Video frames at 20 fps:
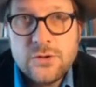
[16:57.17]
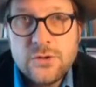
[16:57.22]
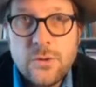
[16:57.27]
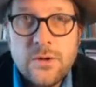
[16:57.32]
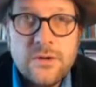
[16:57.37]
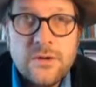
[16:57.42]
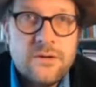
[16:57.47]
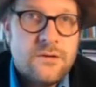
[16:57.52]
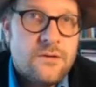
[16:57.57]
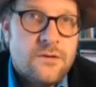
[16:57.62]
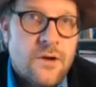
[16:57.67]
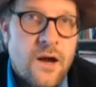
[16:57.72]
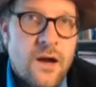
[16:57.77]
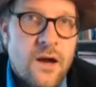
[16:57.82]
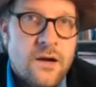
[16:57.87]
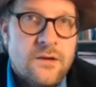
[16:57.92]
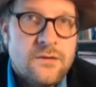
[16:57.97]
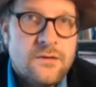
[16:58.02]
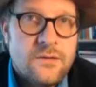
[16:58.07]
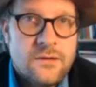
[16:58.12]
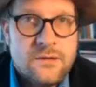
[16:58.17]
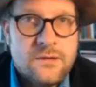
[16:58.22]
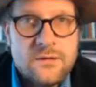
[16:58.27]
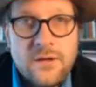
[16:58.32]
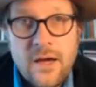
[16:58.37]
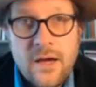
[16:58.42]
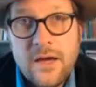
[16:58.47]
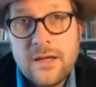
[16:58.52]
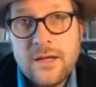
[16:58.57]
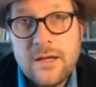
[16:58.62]
short stalks
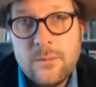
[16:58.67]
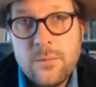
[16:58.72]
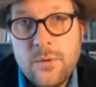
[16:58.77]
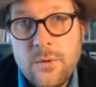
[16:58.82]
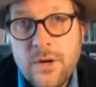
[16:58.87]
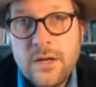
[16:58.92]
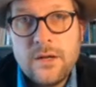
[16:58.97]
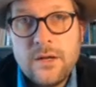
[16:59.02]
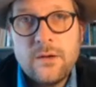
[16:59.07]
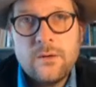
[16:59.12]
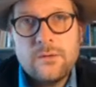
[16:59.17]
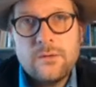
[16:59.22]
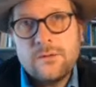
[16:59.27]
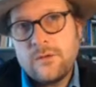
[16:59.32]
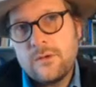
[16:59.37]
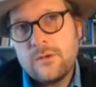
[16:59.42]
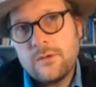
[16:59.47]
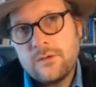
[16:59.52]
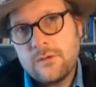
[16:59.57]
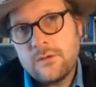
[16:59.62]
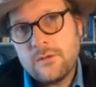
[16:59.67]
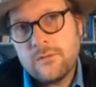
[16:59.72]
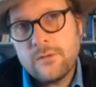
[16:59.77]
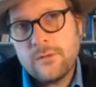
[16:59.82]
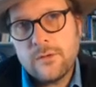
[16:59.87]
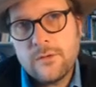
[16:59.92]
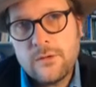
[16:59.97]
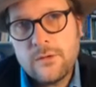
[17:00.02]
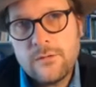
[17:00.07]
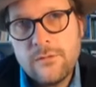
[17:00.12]
and tiny brachials used to
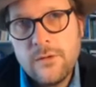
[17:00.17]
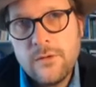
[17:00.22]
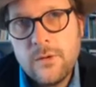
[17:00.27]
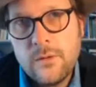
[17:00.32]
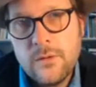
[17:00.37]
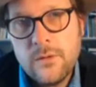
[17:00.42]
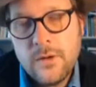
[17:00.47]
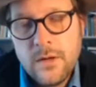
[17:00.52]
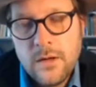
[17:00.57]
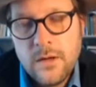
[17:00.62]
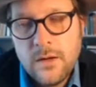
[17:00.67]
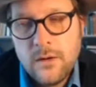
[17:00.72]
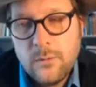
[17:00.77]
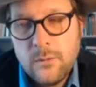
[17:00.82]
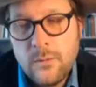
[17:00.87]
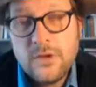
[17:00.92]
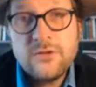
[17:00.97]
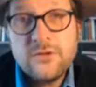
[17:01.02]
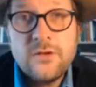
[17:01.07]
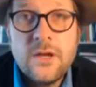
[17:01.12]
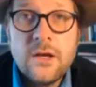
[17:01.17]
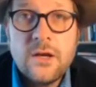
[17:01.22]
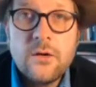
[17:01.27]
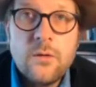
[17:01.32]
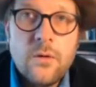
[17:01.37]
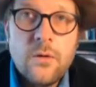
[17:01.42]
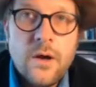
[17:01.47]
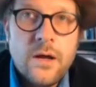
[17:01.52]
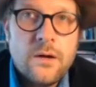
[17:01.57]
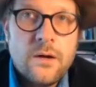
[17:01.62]
filter food, much
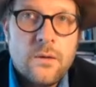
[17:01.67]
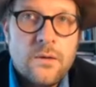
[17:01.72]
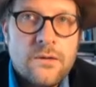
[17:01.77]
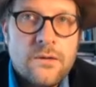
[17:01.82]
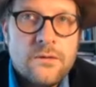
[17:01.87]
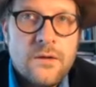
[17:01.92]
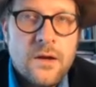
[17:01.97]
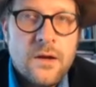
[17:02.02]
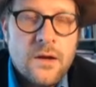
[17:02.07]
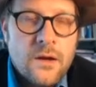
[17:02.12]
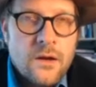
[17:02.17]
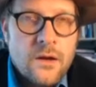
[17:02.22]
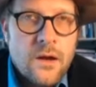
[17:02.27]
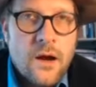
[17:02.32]
like crinoids.